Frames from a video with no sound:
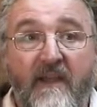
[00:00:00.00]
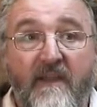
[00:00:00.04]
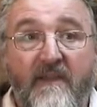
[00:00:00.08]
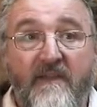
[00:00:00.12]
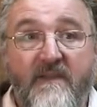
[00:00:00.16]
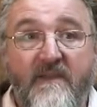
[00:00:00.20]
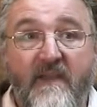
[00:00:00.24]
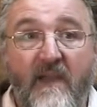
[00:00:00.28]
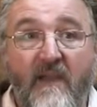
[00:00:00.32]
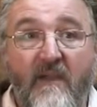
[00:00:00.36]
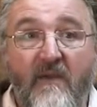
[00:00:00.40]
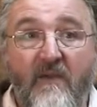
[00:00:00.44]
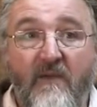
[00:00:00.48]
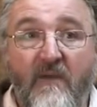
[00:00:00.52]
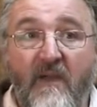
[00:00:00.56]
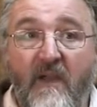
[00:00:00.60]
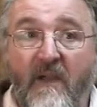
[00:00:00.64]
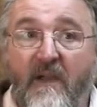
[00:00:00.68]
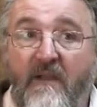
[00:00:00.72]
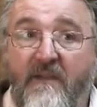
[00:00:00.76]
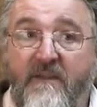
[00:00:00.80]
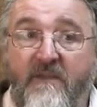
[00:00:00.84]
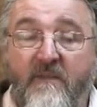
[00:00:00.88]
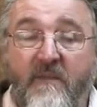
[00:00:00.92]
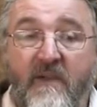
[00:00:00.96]
So
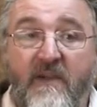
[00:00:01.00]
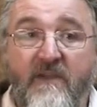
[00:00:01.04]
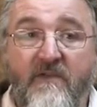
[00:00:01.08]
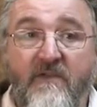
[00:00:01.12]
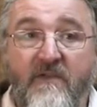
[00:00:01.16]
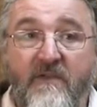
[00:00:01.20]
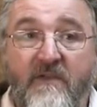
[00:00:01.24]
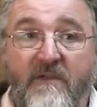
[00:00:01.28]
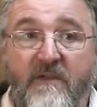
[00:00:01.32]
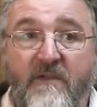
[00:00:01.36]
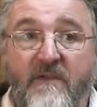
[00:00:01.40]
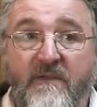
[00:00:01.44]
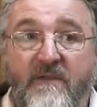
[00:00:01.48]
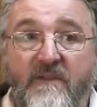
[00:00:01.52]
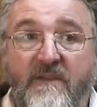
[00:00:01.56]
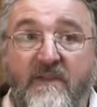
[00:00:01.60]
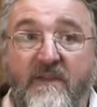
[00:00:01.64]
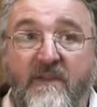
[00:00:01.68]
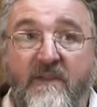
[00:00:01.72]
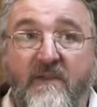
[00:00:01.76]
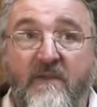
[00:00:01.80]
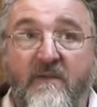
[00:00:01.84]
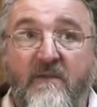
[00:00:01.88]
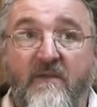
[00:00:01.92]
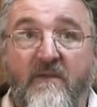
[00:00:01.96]
to be introduced
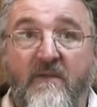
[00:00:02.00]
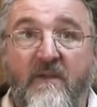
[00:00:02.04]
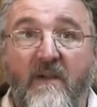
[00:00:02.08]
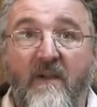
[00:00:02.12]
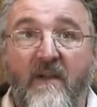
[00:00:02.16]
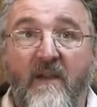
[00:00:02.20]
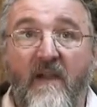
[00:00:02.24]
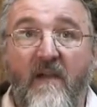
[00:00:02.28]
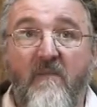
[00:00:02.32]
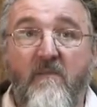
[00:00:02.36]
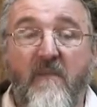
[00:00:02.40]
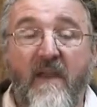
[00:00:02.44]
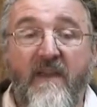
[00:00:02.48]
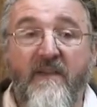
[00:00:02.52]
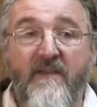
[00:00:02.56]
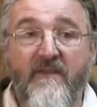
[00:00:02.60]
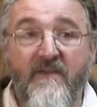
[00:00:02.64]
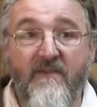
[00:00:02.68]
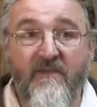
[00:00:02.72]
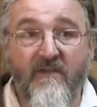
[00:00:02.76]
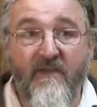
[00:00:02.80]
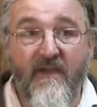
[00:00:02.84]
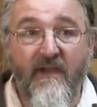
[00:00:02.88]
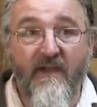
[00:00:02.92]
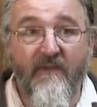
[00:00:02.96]
to a
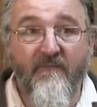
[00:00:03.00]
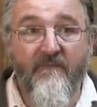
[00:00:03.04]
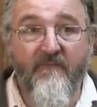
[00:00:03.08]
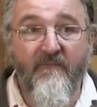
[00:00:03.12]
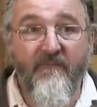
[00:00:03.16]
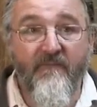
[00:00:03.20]
mentoring